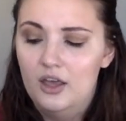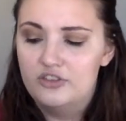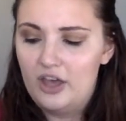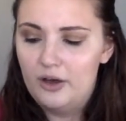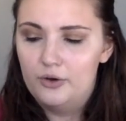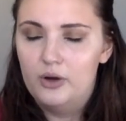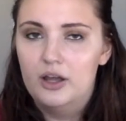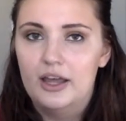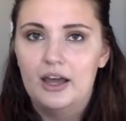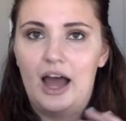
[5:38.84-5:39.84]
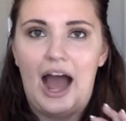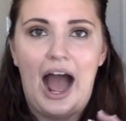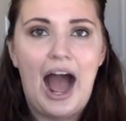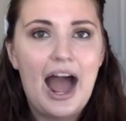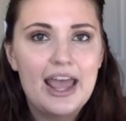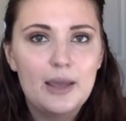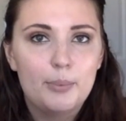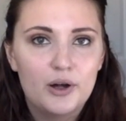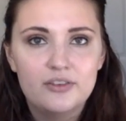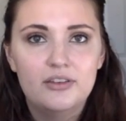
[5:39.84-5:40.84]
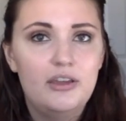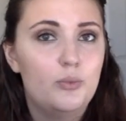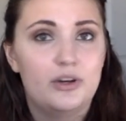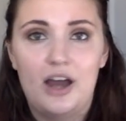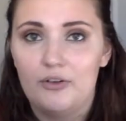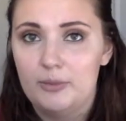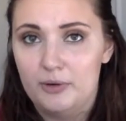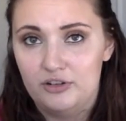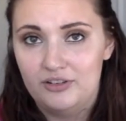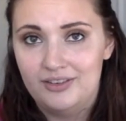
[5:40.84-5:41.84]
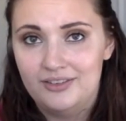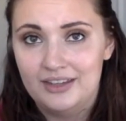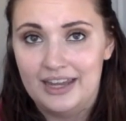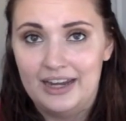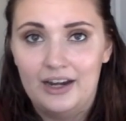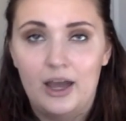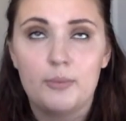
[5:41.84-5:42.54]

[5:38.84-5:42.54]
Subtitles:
So I personally would not repurchase this again.